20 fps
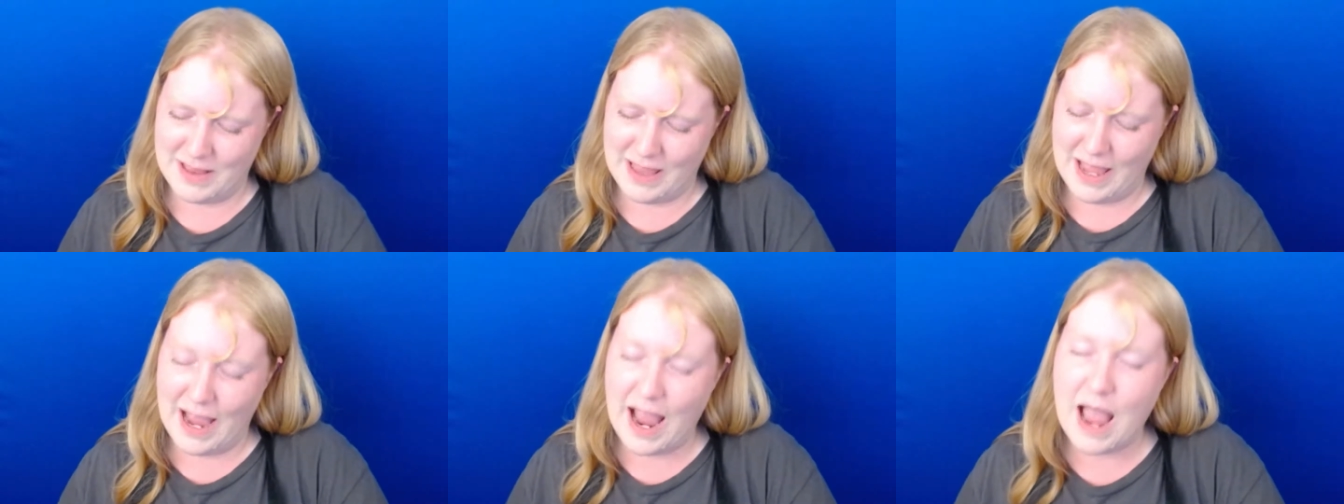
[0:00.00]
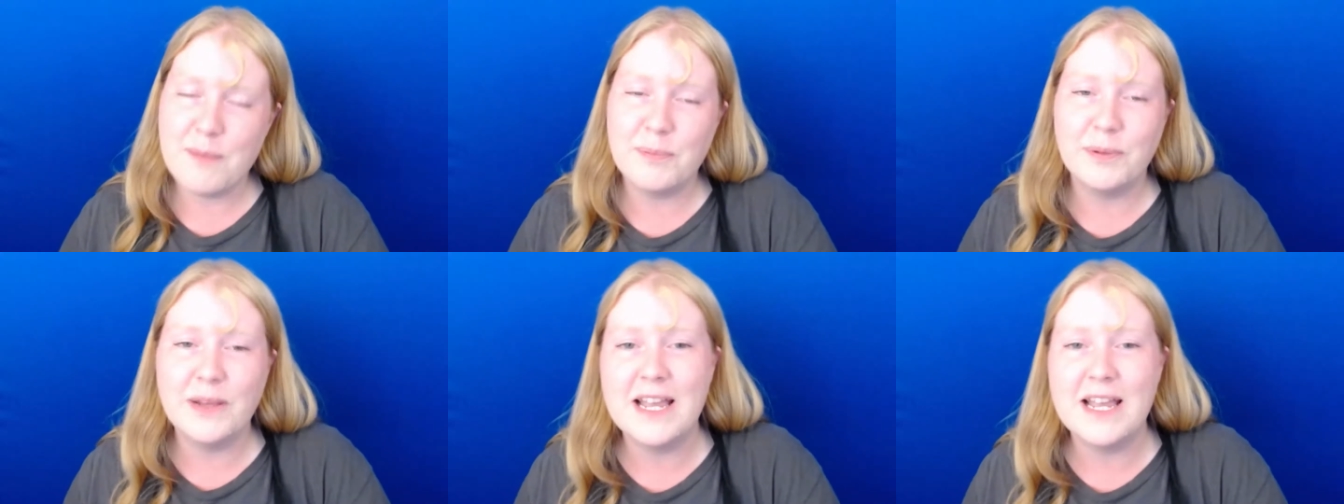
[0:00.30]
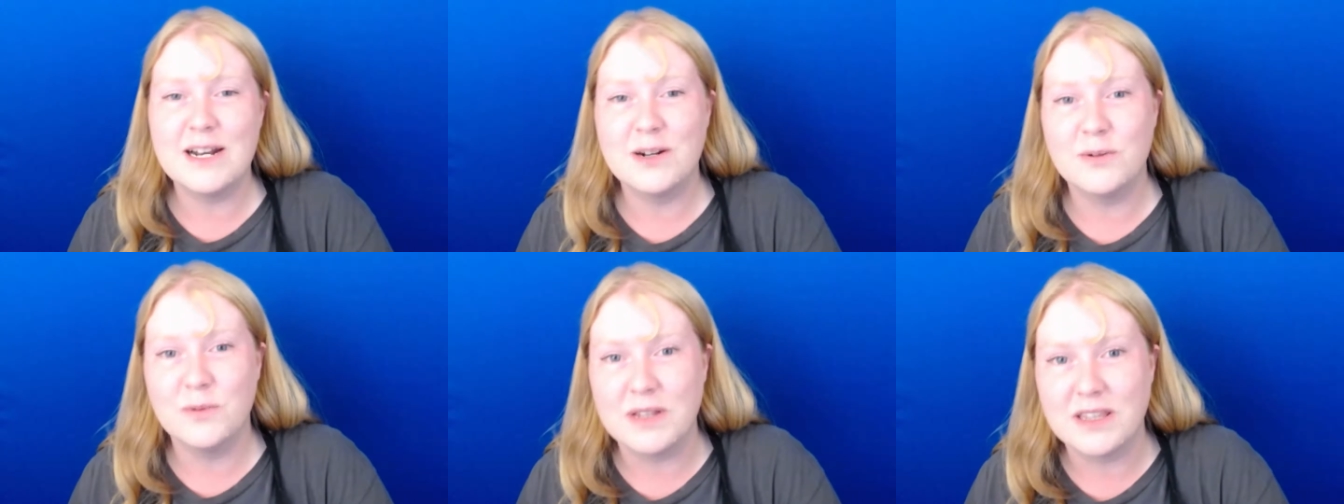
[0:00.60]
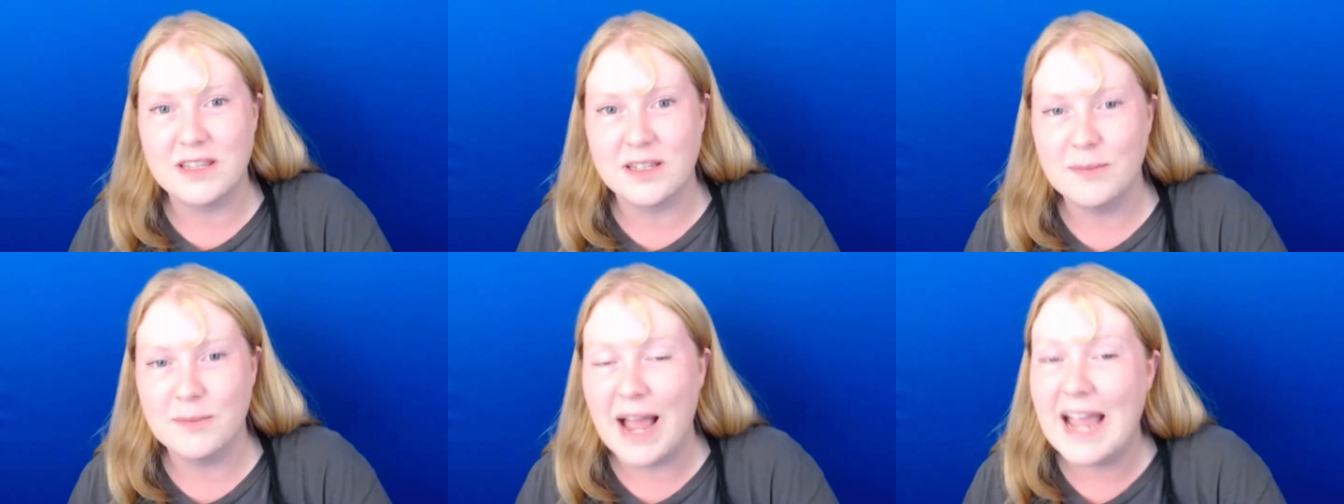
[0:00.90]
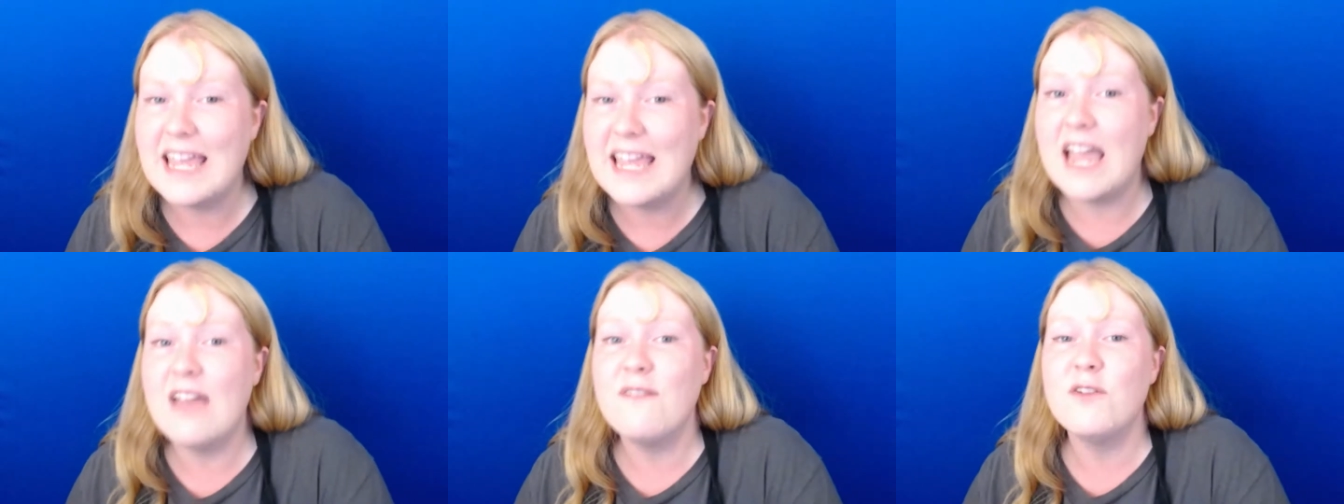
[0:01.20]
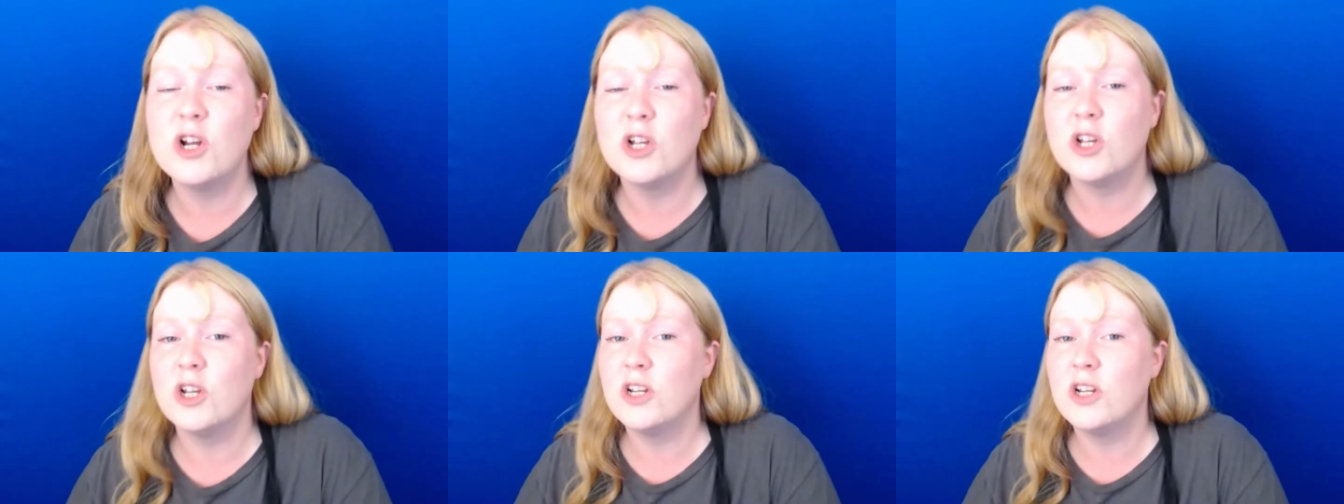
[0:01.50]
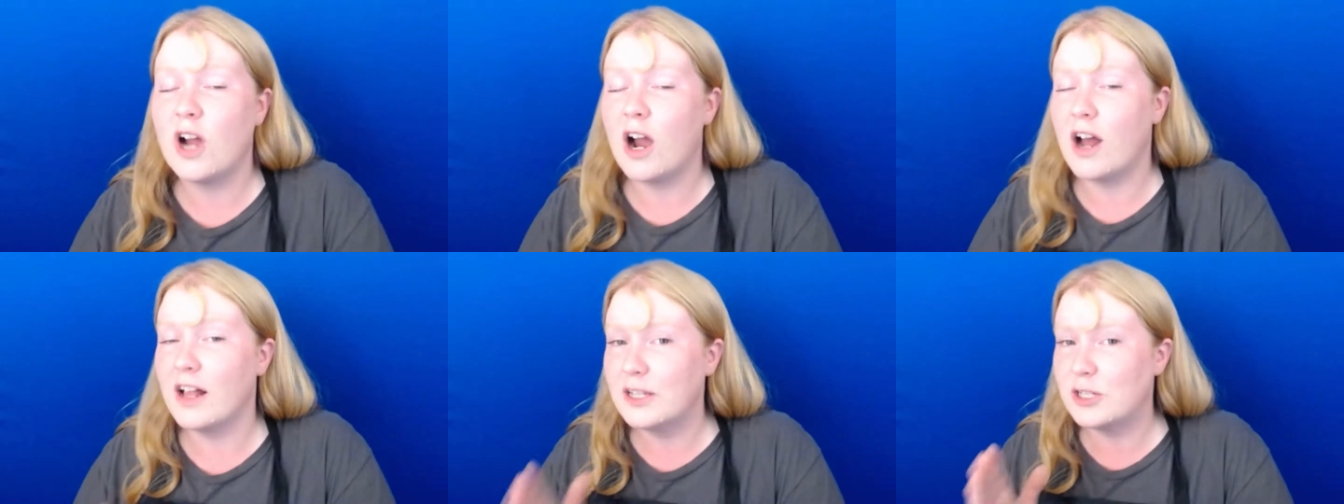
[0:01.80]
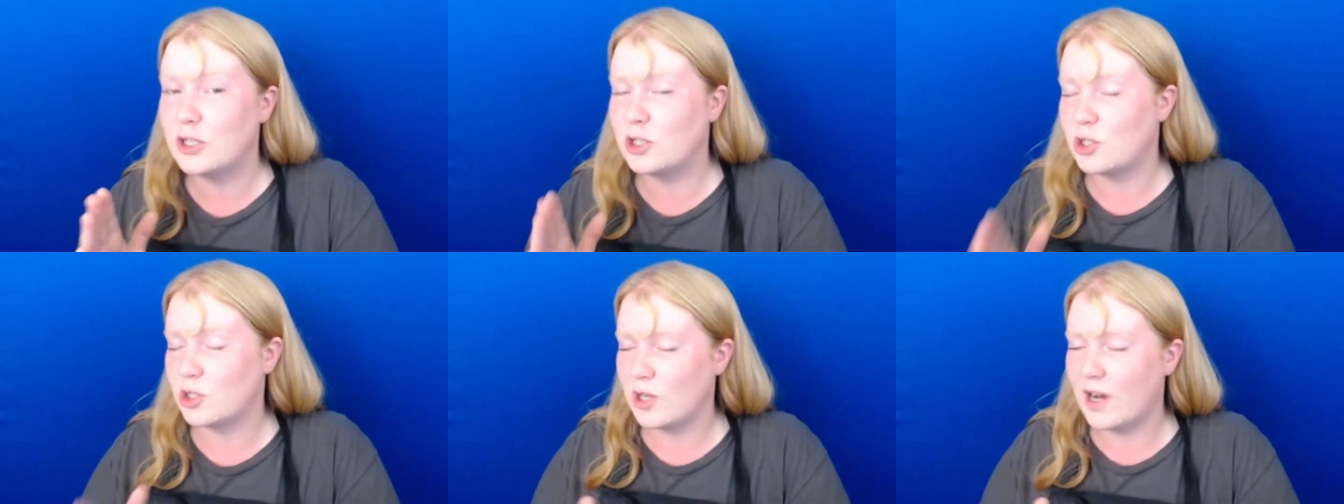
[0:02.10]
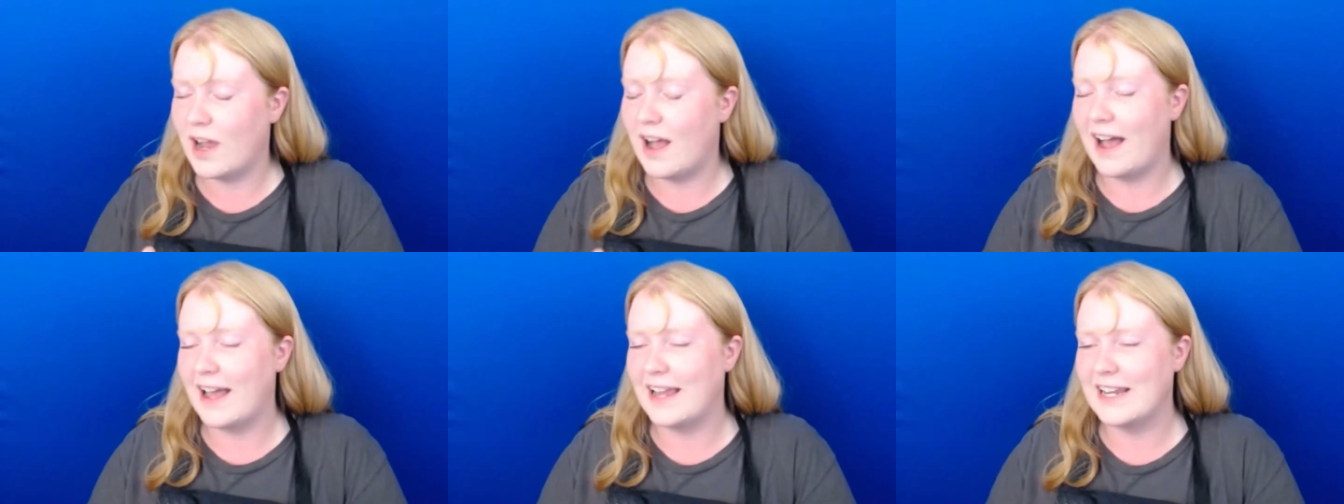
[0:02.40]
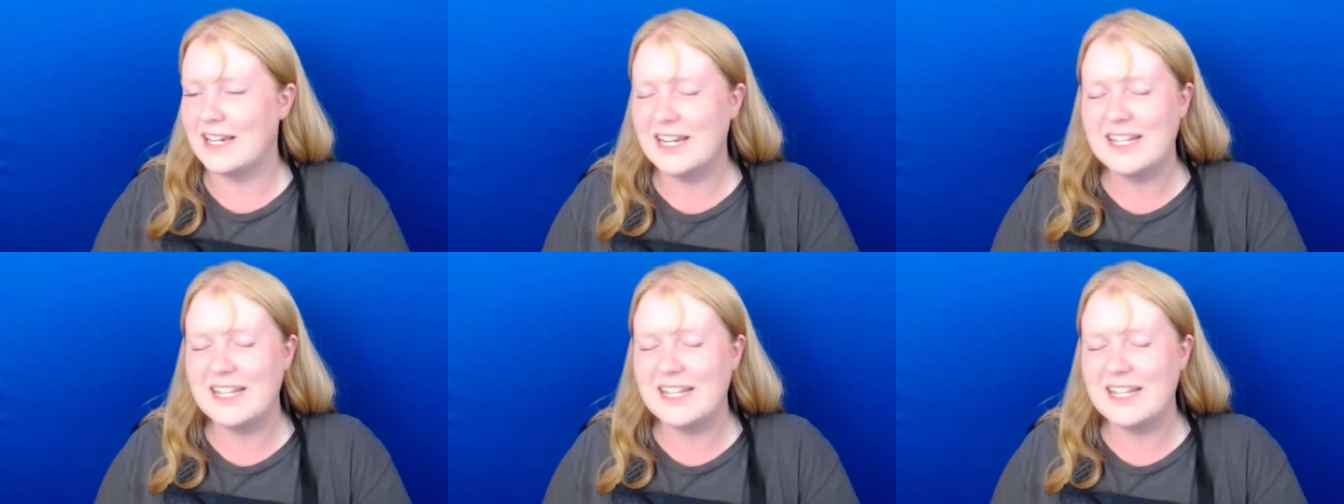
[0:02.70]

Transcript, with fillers: I, I played it with them. I gave it a good college try.